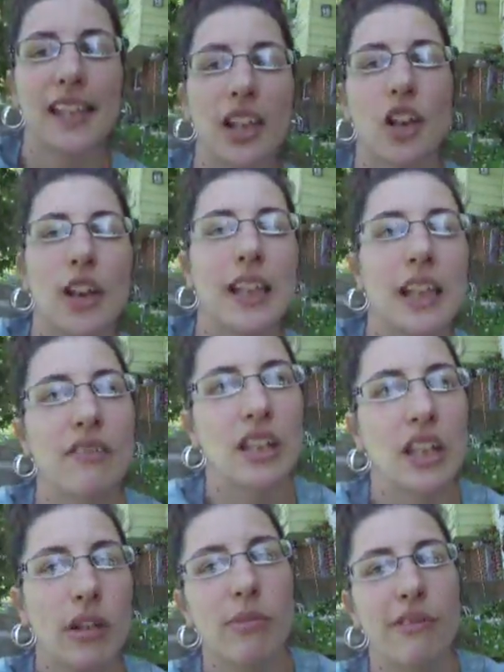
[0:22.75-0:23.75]
year and even
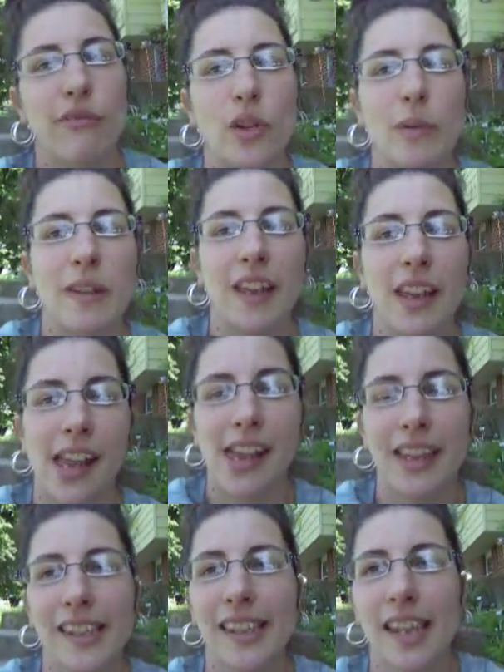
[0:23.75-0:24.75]
the year before
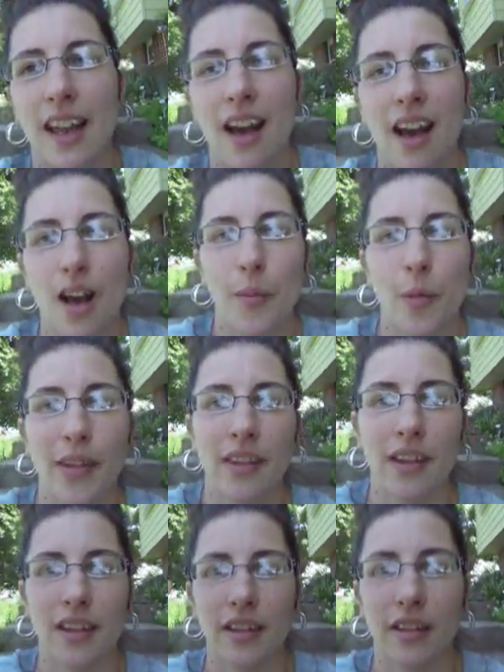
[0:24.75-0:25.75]
because when
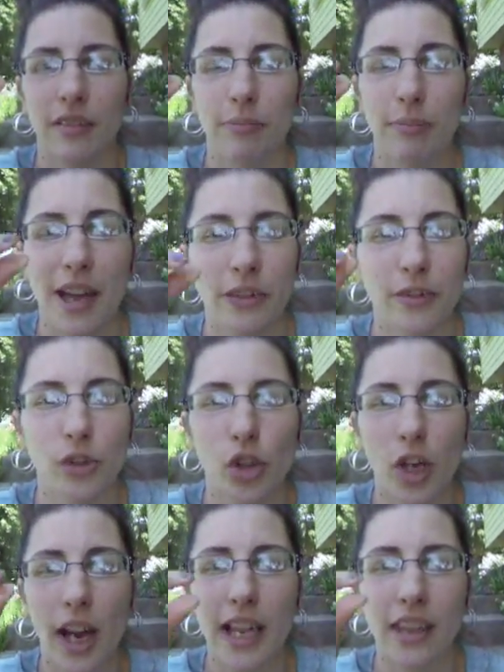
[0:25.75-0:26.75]
the petals
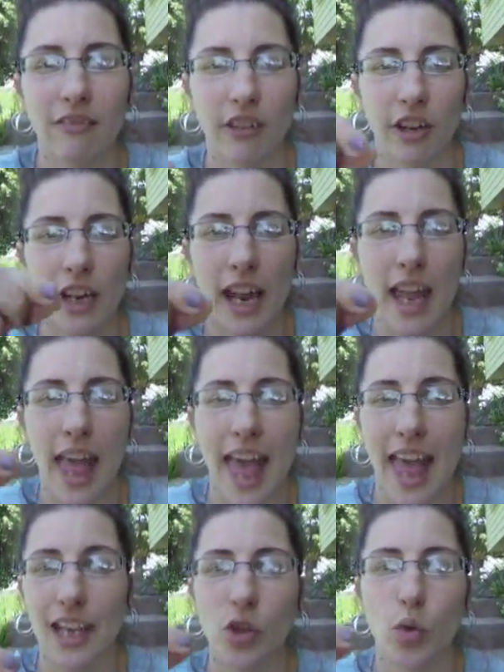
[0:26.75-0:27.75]
dry at the very
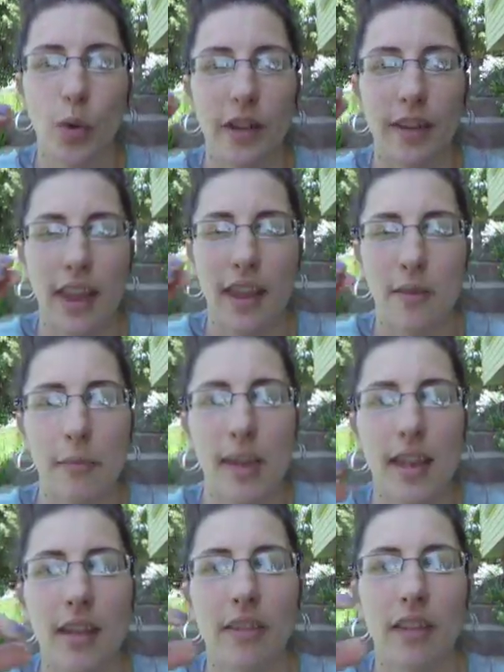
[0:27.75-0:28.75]
edge where they
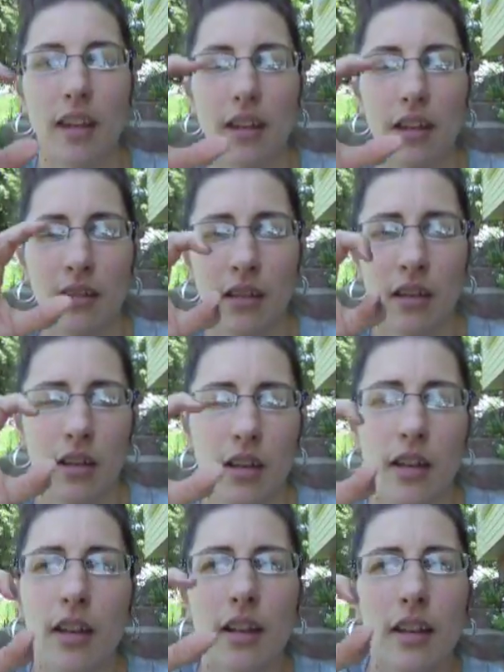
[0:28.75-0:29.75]
meet the
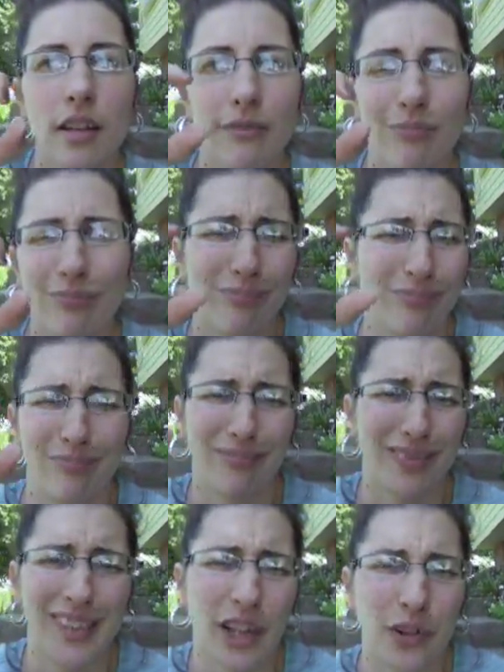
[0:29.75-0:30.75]

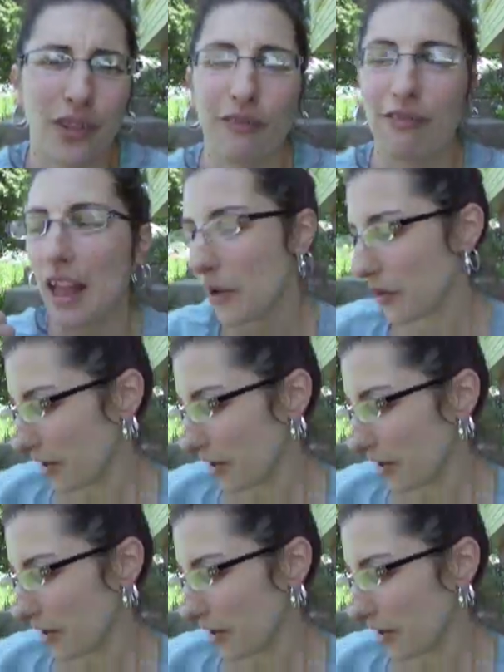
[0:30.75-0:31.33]
center of the flower,